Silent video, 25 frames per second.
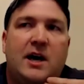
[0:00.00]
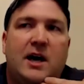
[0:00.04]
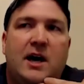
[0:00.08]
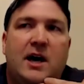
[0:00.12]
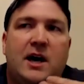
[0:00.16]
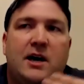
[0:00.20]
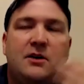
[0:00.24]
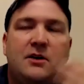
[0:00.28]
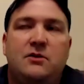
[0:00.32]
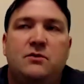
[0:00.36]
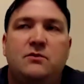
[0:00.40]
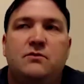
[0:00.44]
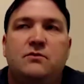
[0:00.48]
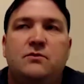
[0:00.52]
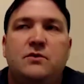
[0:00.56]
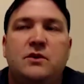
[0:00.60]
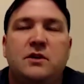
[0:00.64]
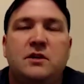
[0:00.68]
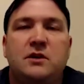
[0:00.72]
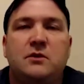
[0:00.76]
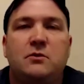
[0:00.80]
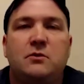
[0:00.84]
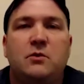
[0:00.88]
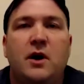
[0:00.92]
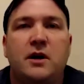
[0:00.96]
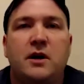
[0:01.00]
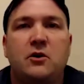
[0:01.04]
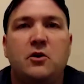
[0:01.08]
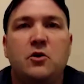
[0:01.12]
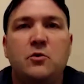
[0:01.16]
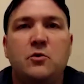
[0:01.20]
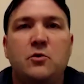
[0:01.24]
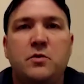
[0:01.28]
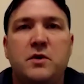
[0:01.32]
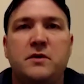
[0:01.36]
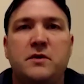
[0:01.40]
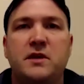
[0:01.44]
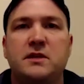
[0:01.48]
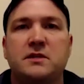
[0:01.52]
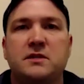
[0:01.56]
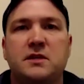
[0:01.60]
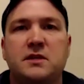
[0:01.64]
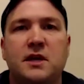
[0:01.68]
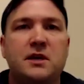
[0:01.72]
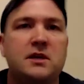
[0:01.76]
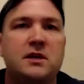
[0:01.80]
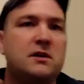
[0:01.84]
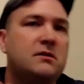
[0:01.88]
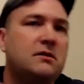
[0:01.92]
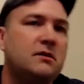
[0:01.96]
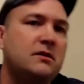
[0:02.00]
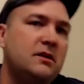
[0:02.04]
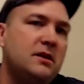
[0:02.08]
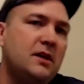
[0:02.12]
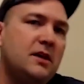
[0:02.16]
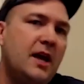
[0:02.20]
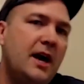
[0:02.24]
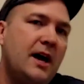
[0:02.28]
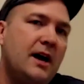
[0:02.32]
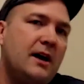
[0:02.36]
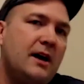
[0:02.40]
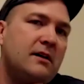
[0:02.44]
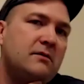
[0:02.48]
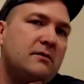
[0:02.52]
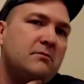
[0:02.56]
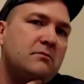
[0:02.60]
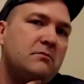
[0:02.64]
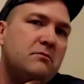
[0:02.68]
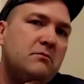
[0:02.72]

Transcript: I don't really want to open this. Like, yeah,